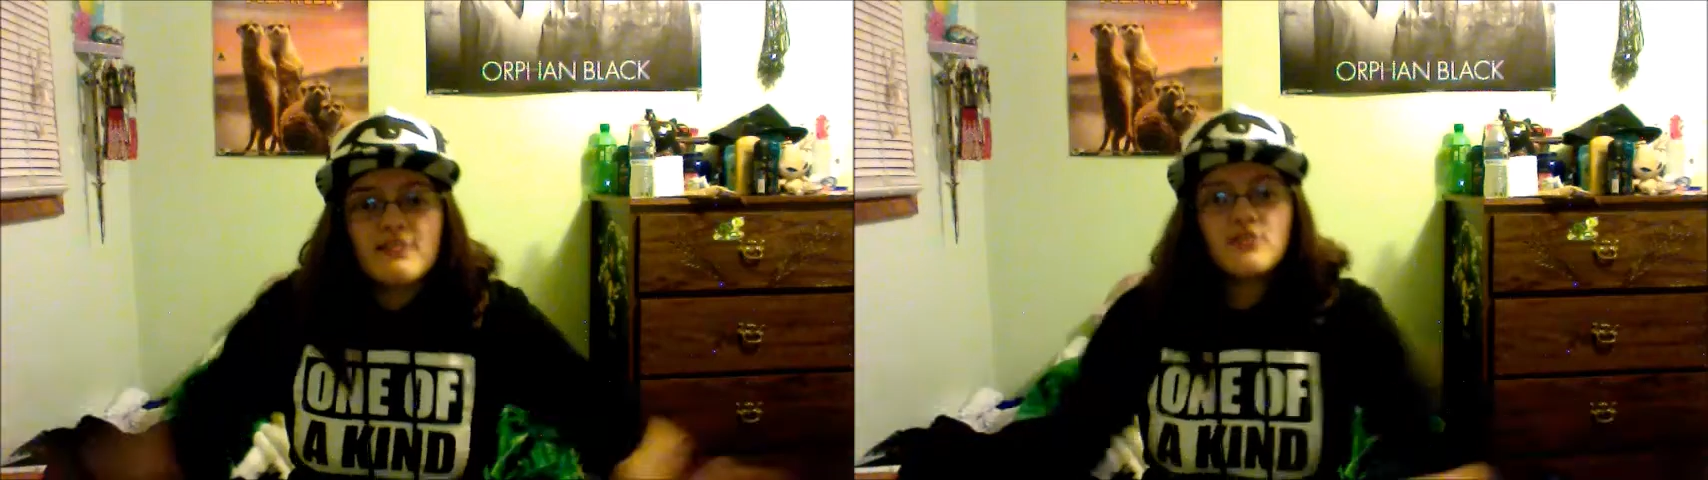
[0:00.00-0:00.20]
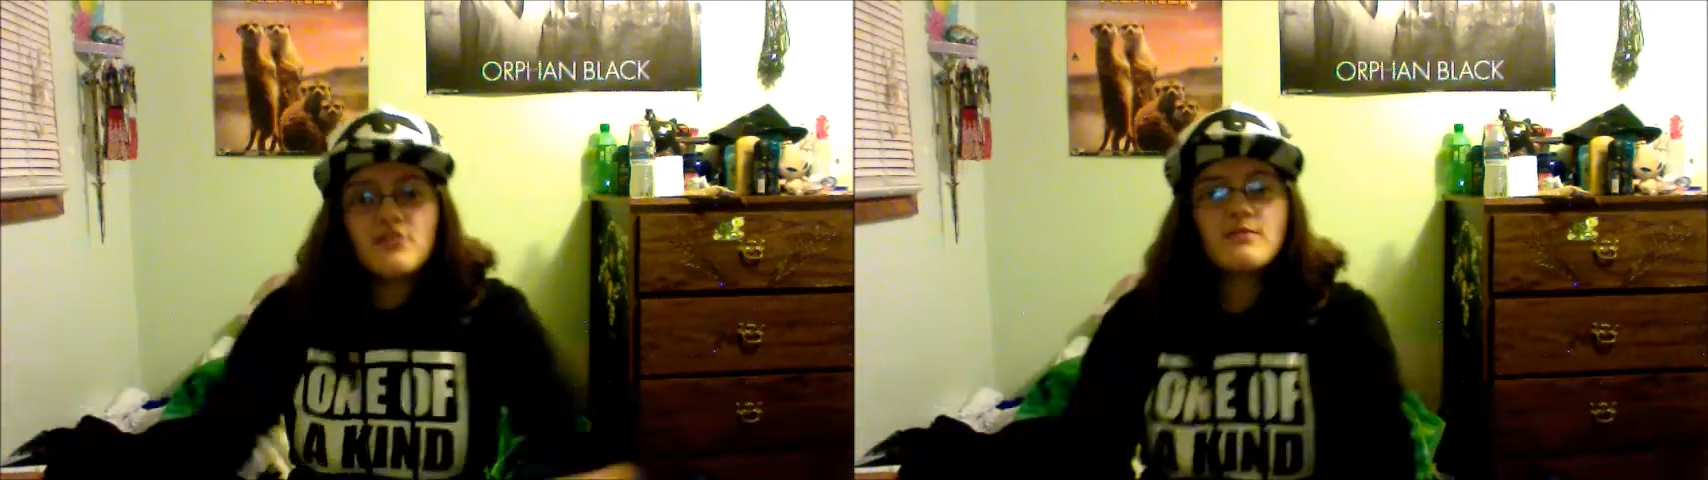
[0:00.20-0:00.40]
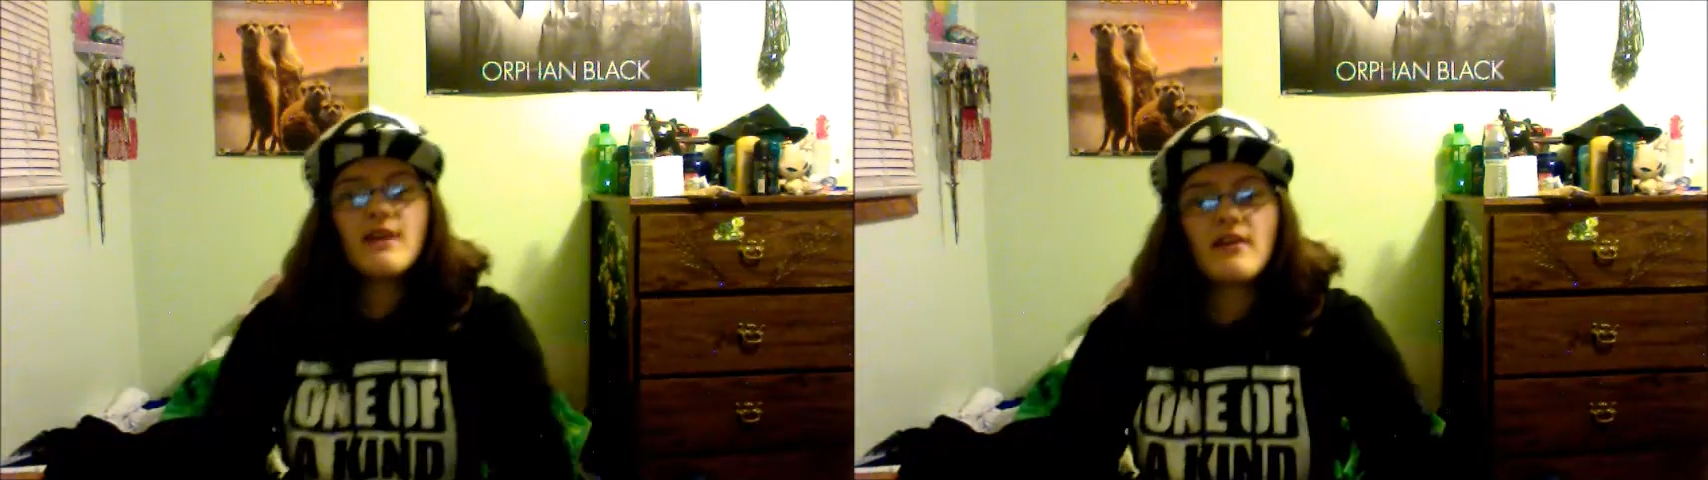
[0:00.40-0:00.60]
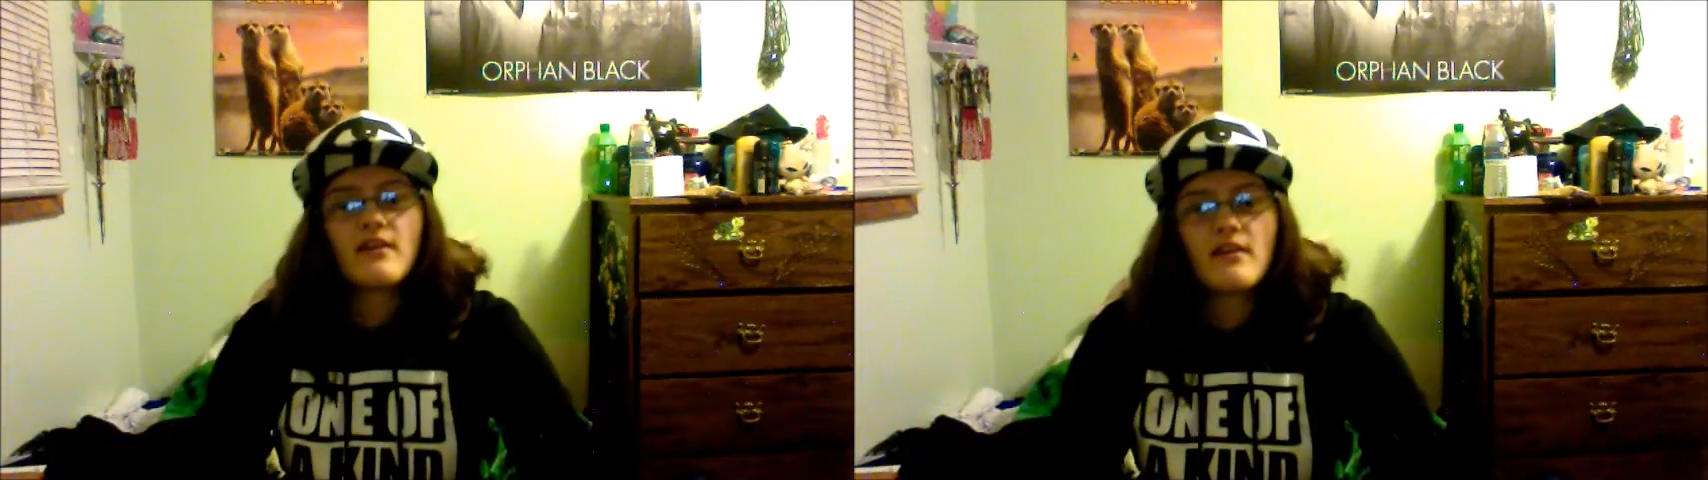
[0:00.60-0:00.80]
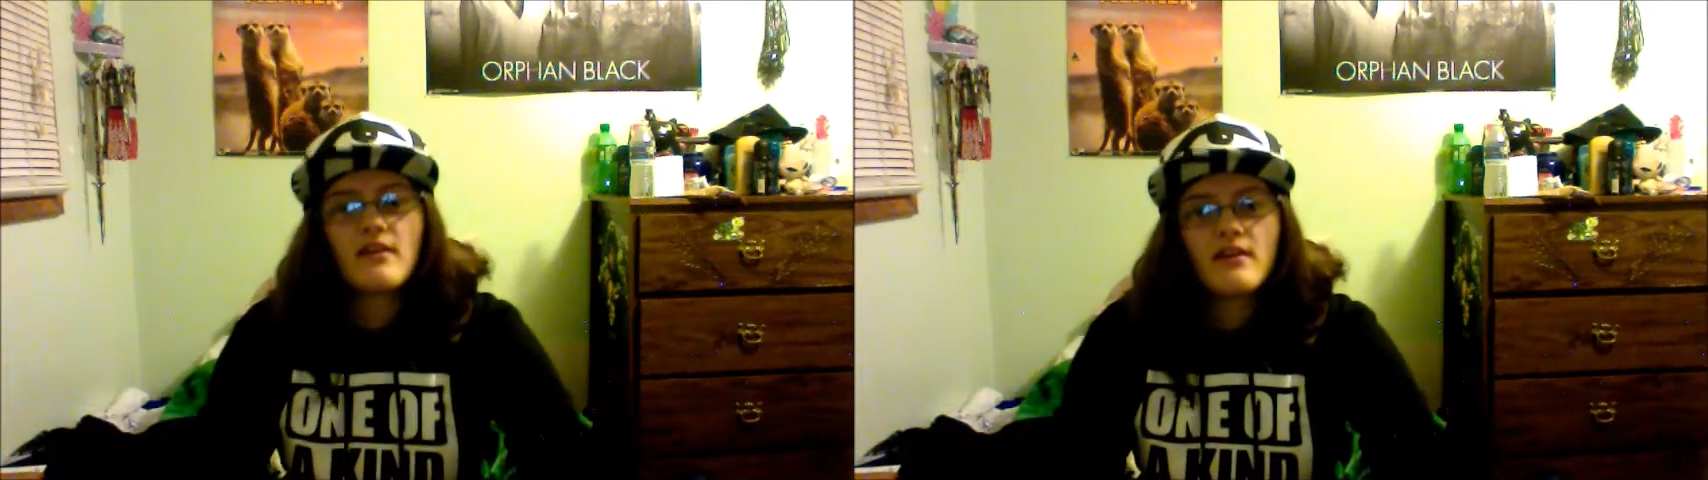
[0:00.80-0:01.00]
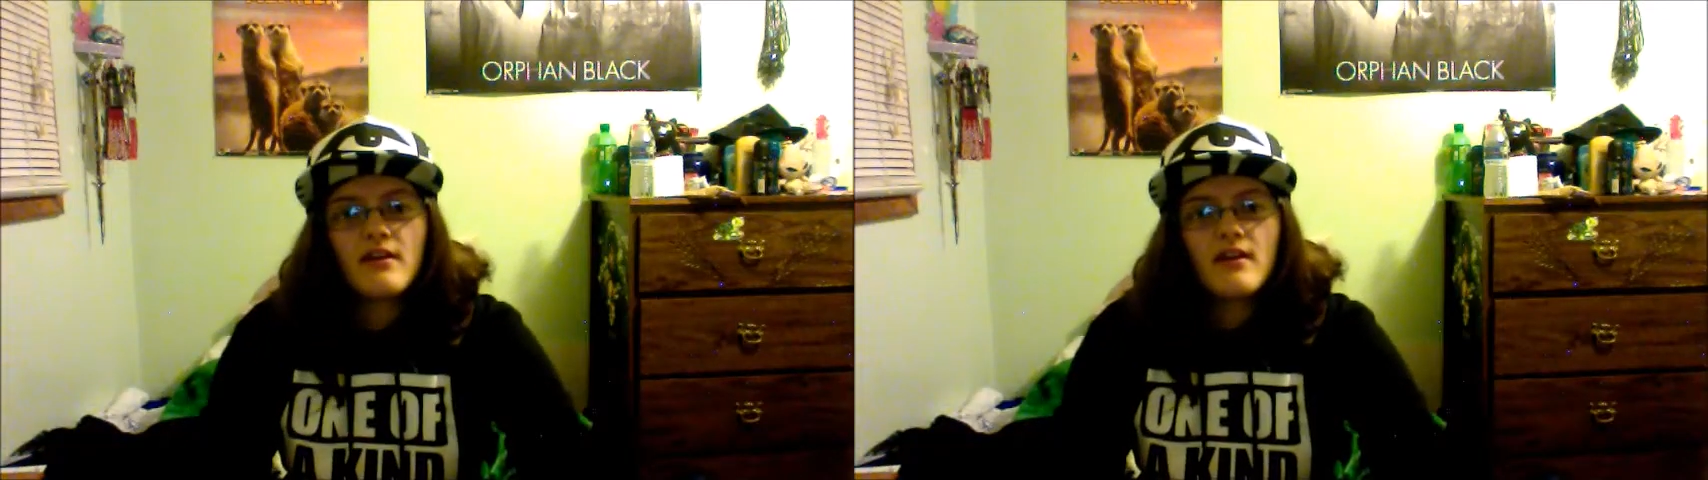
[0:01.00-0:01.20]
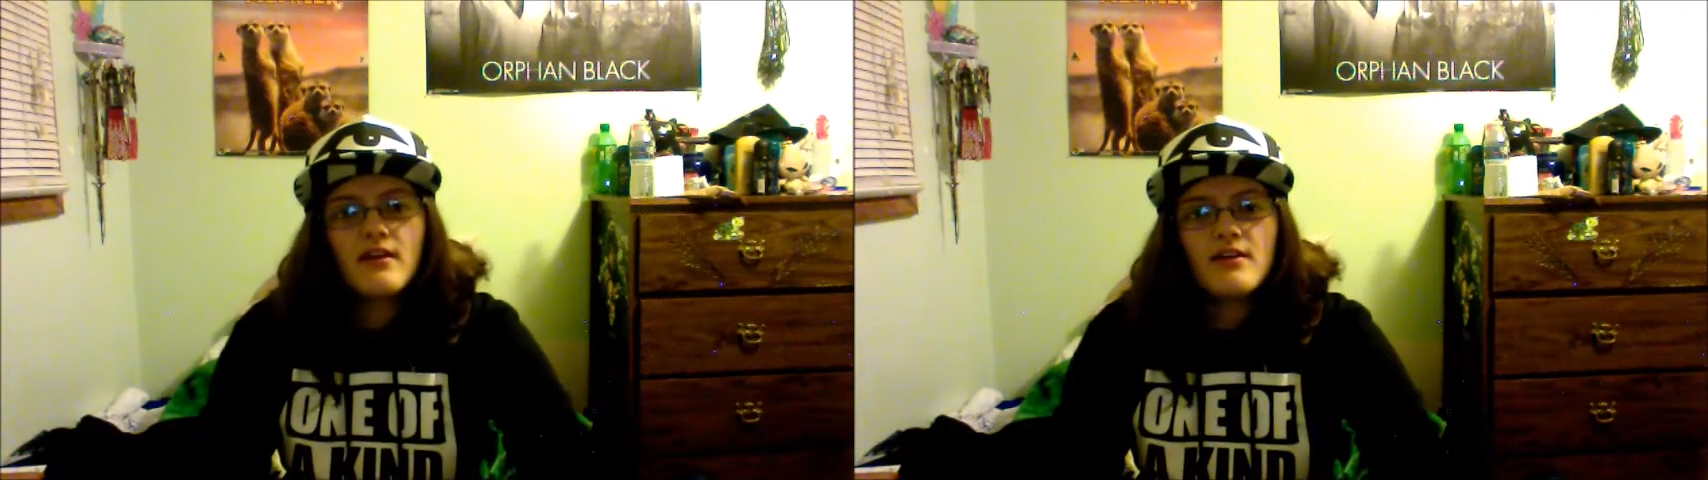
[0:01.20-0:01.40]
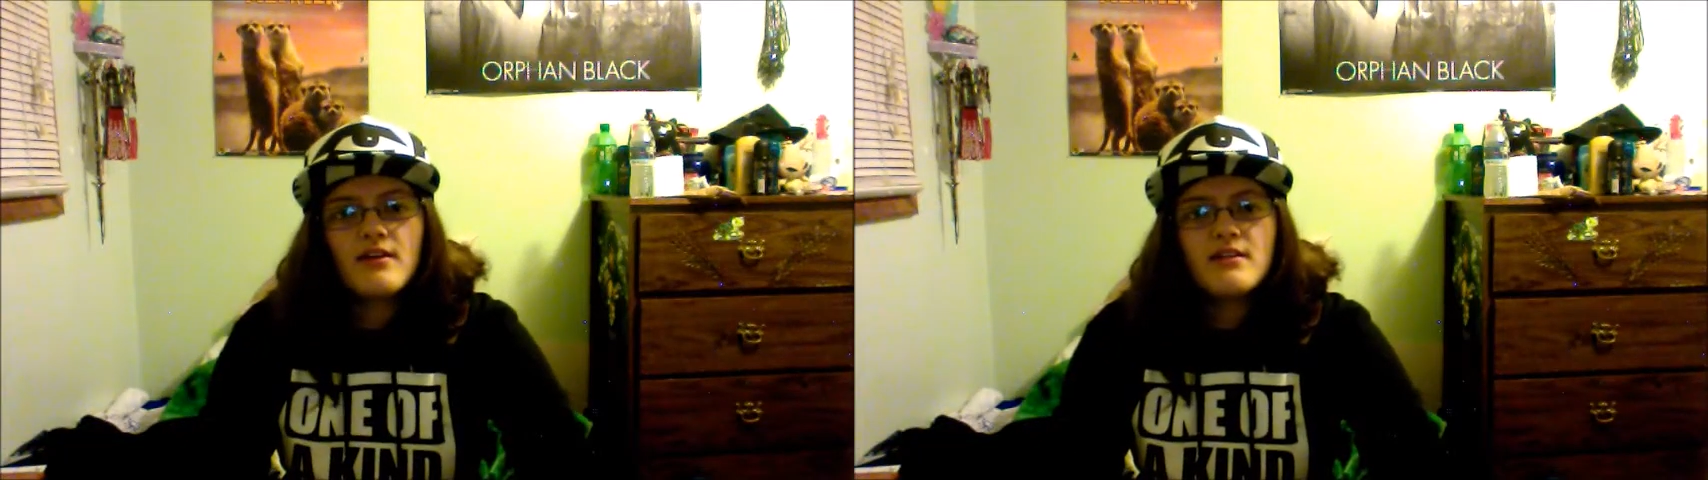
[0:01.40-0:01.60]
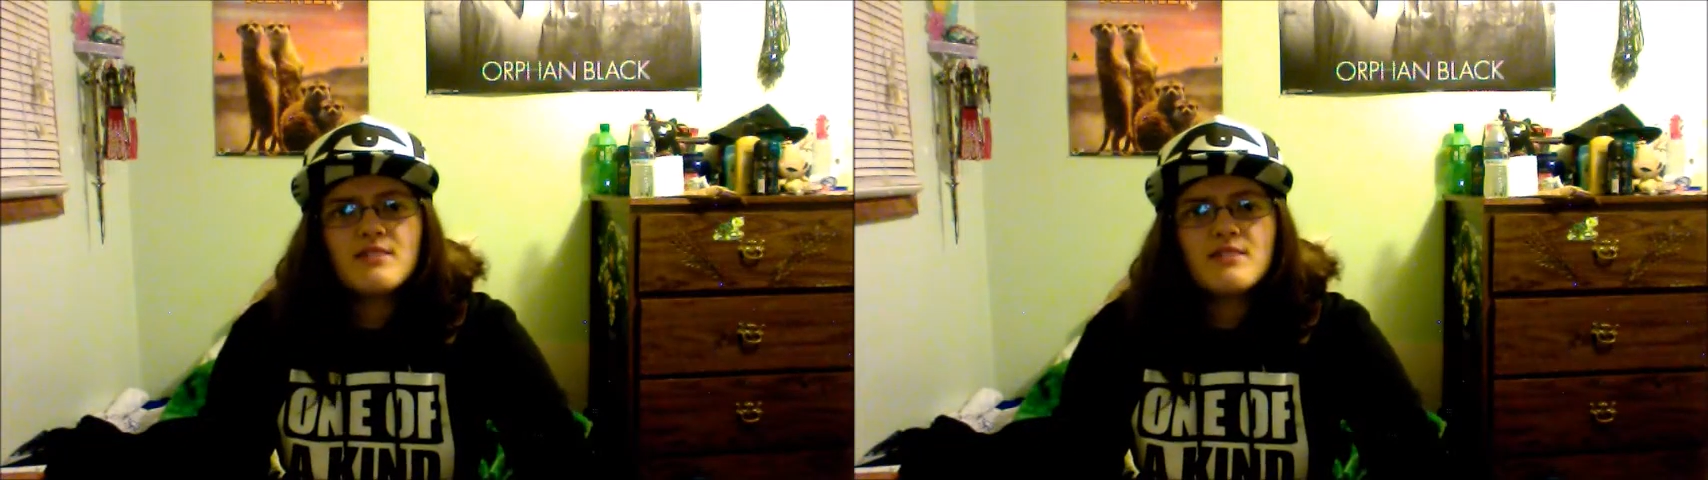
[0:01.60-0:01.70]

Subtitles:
Jamaica. It's